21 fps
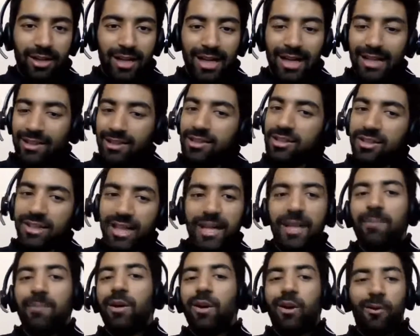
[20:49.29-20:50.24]
I'll just stay
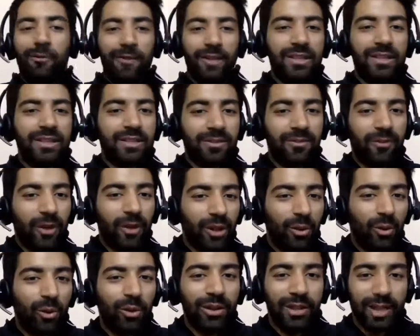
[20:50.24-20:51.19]
in my office for
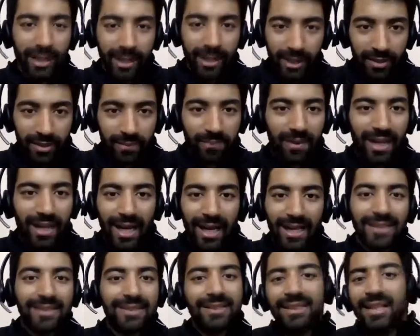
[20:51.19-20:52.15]
the whole night
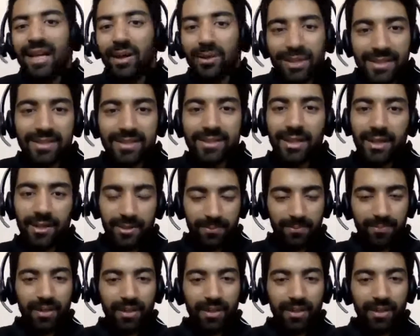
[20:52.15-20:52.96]
and see how things are.